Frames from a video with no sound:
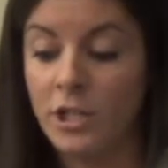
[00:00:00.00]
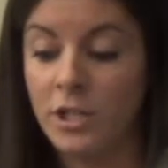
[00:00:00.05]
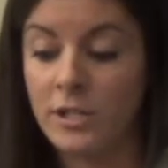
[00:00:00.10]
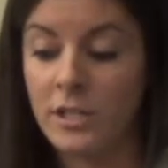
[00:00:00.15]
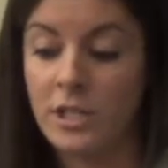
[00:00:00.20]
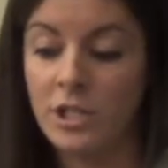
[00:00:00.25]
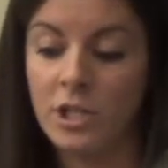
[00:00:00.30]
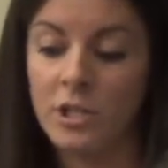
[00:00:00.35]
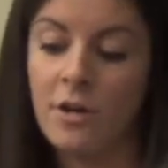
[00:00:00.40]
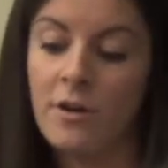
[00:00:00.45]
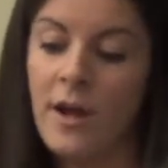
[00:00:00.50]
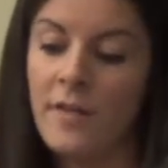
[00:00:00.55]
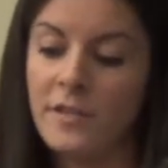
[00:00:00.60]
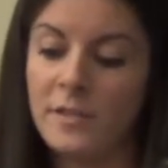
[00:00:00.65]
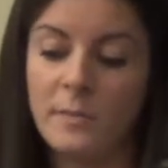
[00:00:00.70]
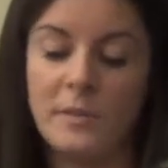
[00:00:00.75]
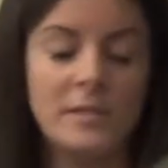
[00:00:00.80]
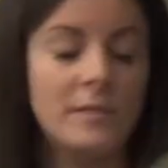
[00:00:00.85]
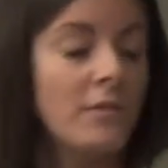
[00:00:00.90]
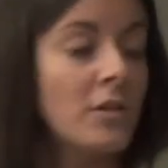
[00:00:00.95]
legislation, or not
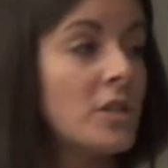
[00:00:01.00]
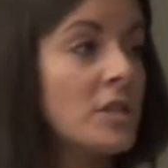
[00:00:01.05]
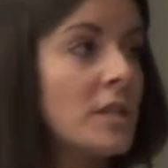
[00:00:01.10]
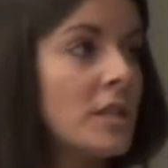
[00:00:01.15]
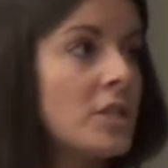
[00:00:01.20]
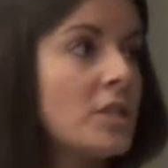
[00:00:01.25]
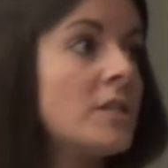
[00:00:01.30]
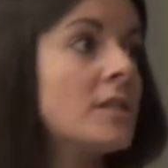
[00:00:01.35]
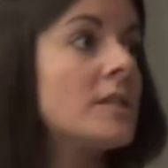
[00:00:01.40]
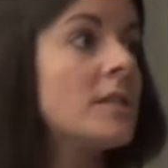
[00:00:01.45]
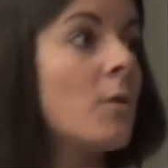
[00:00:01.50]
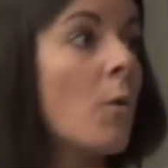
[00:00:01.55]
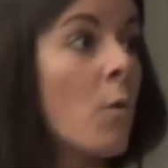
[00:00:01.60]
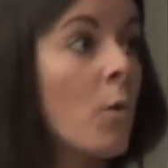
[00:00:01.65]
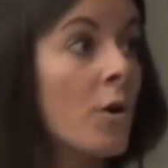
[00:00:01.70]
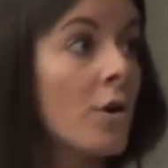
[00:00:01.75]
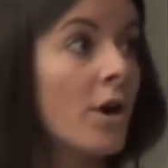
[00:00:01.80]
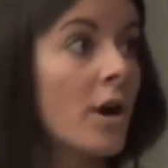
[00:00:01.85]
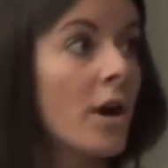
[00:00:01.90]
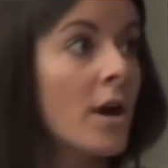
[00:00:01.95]
this piece of legislation, it's the
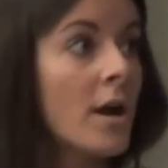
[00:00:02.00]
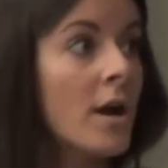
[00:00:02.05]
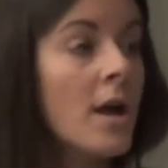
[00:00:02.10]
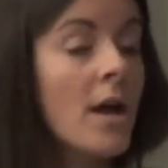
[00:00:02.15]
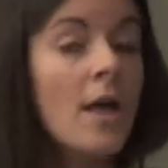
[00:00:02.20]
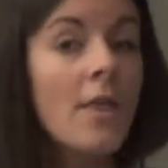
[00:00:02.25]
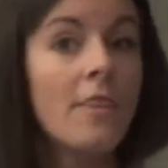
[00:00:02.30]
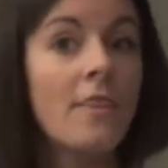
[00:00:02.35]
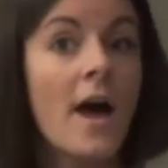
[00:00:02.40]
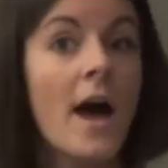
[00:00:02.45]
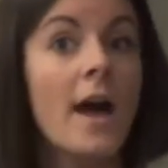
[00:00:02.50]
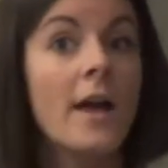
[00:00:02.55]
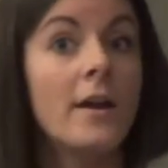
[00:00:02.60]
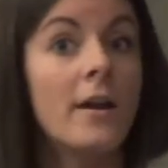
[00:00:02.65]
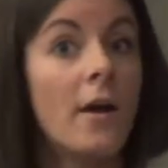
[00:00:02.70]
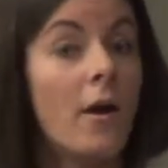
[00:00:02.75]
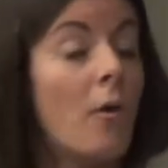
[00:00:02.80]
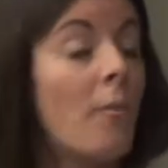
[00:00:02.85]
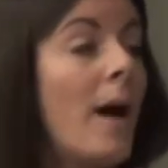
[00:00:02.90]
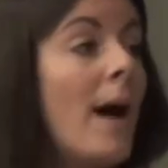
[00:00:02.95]
order
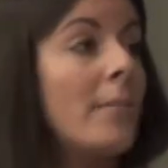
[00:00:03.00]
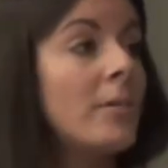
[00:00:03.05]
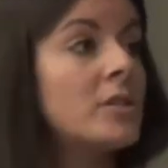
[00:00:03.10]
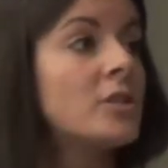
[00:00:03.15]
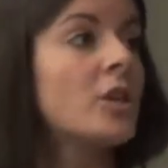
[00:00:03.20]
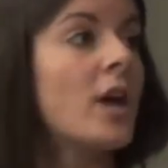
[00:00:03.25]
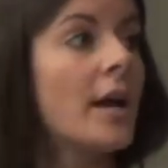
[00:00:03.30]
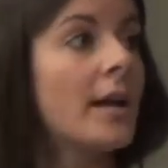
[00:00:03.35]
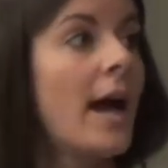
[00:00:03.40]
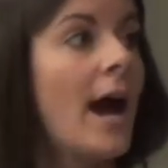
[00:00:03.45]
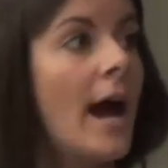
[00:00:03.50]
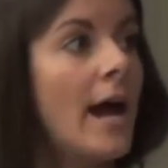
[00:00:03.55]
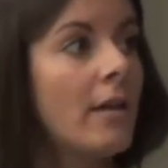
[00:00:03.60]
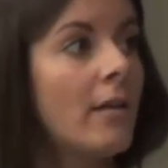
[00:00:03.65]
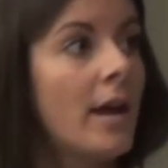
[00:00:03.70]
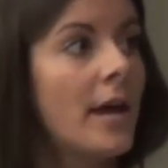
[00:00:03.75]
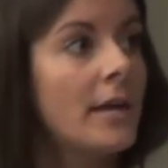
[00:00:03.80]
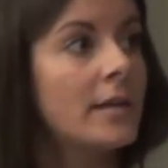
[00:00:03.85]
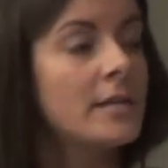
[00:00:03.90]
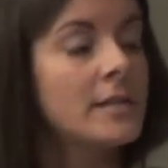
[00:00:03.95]
that Obama is trying to
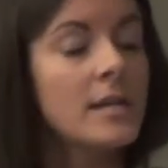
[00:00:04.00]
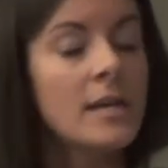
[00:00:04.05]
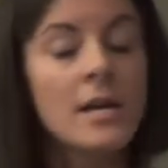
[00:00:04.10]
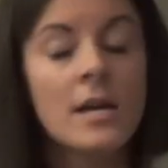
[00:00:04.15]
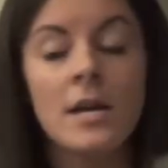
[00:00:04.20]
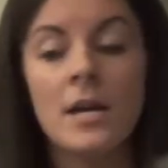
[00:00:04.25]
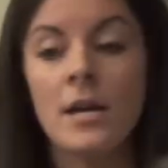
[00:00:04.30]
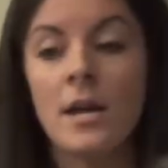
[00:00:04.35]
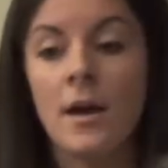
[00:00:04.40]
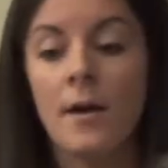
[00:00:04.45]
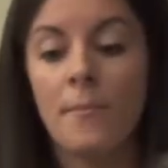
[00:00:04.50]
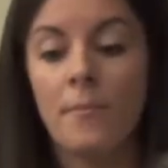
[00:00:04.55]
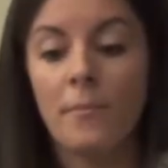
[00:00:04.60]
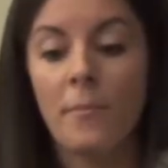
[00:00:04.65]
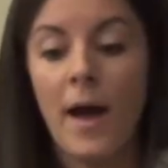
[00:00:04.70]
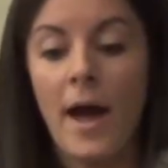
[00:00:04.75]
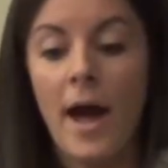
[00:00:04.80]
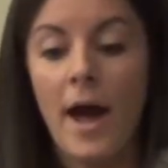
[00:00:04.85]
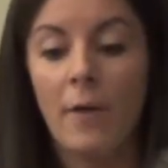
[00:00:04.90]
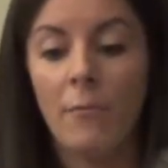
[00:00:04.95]
highlight.
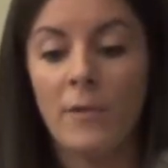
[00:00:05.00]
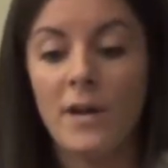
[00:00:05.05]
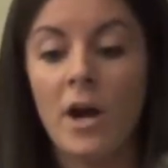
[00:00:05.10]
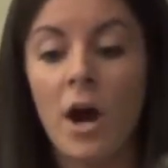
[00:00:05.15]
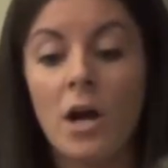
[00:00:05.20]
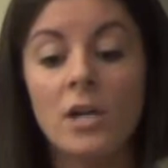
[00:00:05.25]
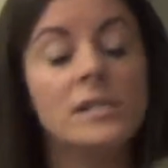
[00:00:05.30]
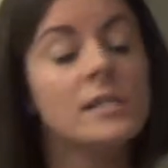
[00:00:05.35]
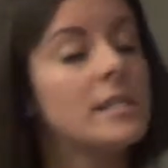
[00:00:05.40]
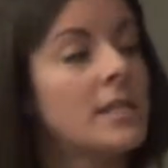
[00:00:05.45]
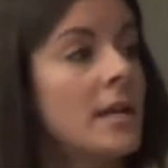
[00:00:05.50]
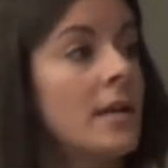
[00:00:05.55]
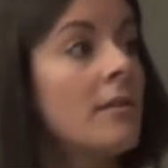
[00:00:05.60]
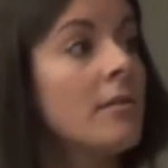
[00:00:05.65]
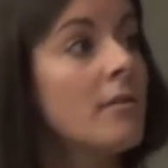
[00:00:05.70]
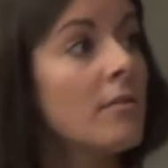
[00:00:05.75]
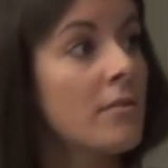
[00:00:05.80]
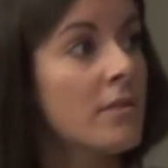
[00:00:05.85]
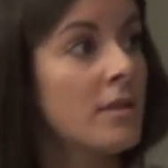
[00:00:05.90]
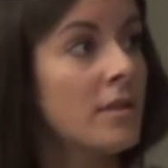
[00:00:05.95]
We are
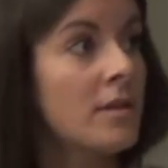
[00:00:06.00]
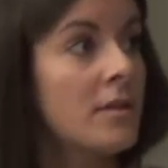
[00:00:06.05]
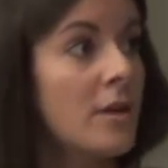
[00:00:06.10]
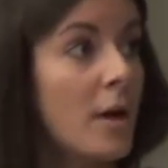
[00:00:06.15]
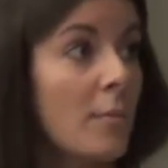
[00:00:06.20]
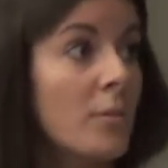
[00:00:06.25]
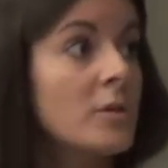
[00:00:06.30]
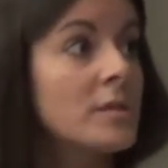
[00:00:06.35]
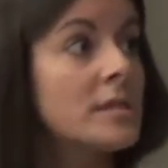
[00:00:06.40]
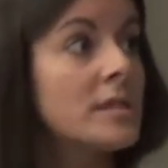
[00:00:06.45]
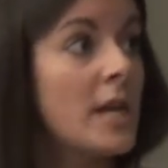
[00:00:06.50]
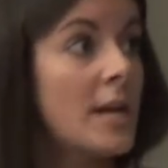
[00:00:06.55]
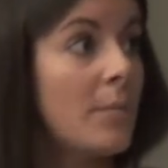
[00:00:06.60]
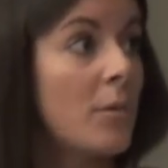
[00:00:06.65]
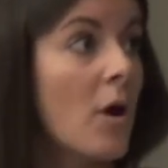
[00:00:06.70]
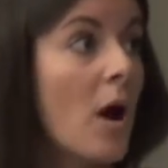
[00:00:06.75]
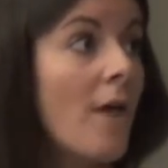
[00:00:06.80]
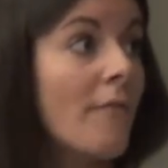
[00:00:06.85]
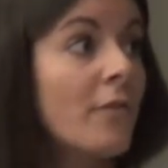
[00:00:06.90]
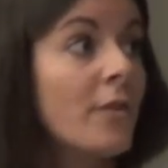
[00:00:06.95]
seeing the numbers
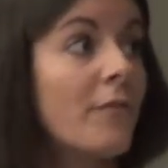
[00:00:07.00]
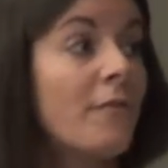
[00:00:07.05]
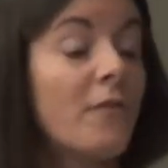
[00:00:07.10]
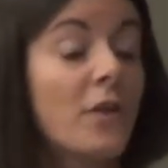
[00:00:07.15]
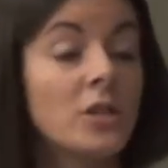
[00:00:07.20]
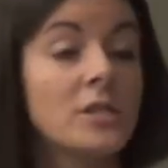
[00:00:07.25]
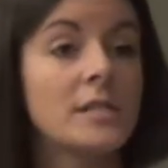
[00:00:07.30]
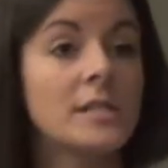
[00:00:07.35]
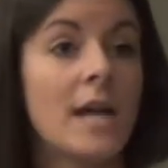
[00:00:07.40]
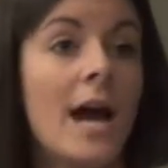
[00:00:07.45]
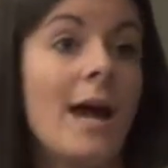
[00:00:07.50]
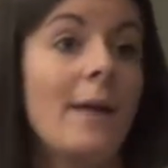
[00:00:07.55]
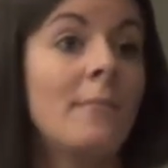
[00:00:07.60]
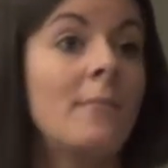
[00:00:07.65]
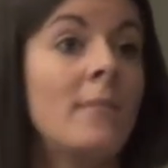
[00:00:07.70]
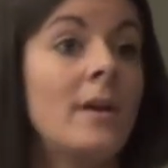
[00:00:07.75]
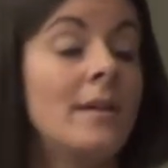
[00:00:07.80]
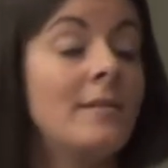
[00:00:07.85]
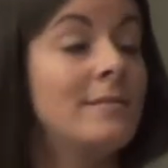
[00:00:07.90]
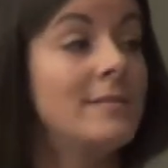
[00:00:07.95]
taper off for the first
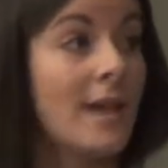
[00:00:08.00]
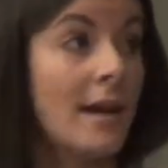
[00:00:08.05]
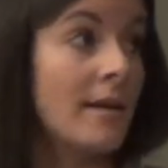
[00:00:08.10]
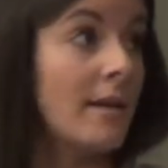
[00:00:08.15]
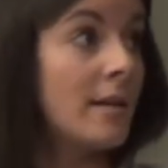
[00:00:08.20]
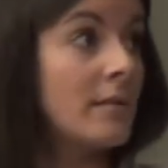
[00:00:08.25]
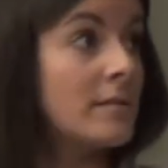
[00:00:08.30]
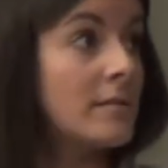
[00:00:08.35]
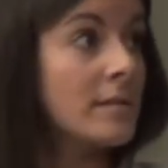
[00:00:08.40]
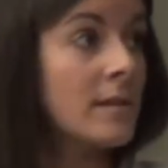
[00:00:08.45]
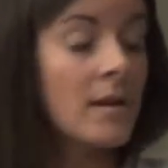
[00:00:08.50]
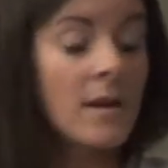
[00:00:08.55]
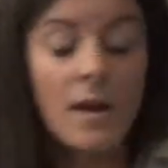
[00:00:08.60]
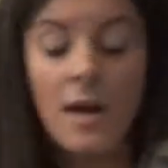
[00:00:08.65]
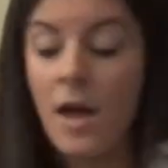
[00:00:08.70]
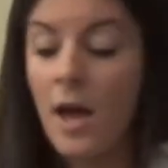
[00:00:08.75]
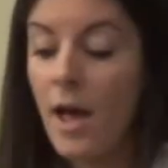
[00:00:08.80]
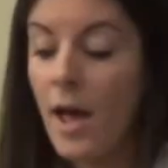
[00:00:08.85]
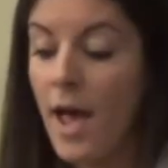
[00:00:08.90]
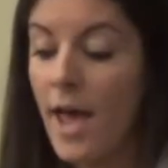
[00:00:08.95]
time in decades.
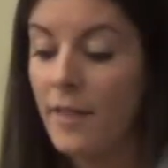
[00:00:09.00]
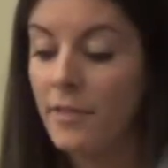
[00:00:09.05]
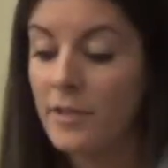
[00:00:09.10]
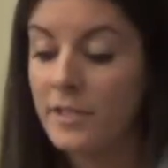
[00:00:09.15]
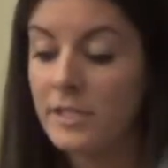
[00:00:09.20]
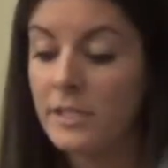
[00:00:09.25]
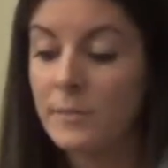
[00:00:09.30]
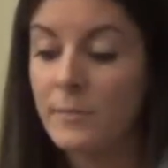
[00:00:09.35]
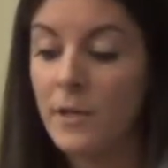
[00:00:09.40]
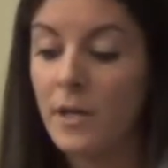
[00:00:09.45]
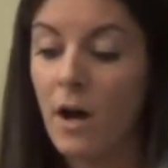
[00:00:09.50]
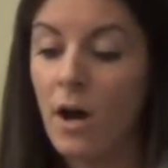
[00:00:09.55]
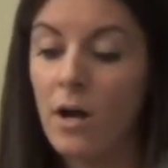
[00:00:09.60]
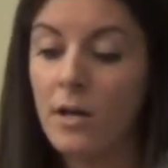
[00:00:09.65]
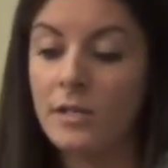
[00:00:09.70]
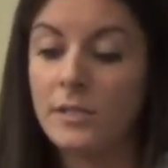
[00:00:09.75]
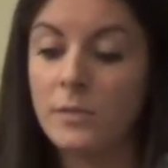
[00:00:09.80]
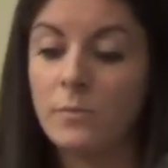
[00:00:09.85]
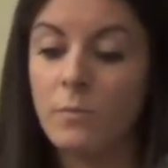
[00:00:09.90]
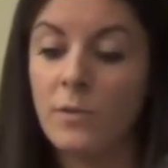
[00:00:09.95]
And this is
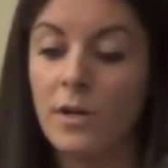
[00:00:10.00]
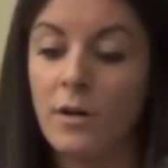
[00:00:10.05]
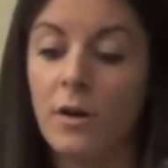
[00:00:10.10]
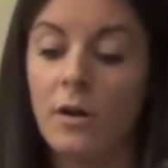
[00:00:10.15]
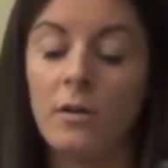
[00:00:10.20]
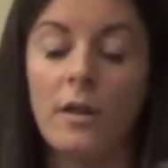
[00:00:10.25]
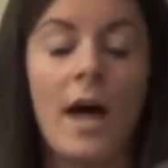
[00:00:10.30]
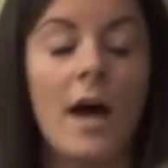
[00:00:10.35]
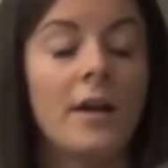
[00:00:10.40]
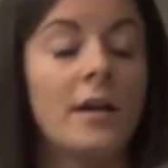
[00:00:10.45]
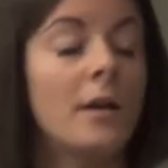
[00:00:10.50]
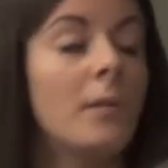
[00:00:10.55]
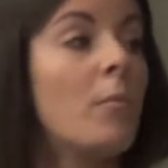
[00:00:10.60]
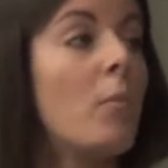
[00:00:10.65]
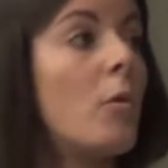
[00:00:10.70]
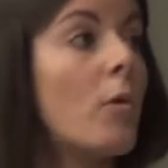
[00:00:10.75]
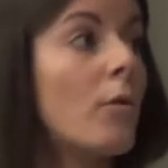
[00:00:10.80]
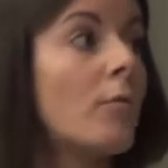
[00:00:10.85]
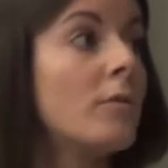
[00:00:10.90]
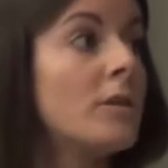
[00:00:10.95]
because we are allotting
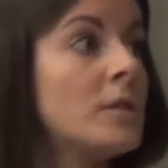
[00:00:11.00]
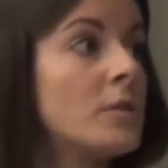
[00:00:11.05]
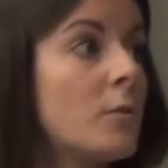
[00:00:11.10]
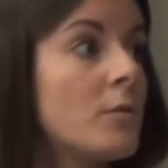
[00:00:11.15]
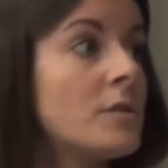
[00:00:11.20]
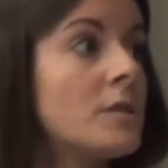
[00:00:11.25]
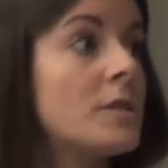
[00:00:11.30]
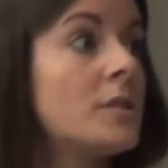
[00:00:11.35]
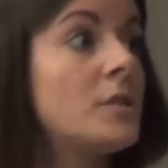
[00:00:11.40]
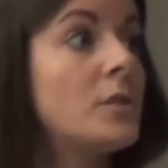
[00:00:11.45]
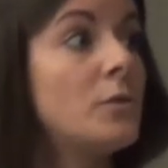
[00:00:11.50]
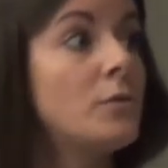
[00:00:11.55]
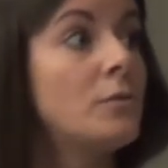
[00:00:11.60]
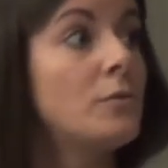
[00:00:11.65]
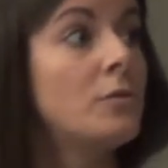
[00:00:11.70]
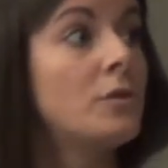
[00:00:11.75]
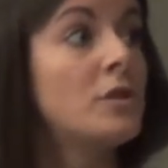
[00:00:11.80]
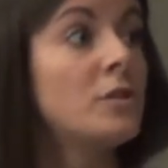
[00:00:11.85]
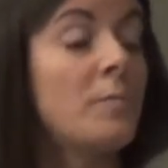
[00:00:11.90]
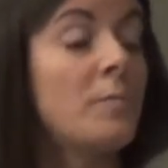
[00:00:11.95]
more resources to the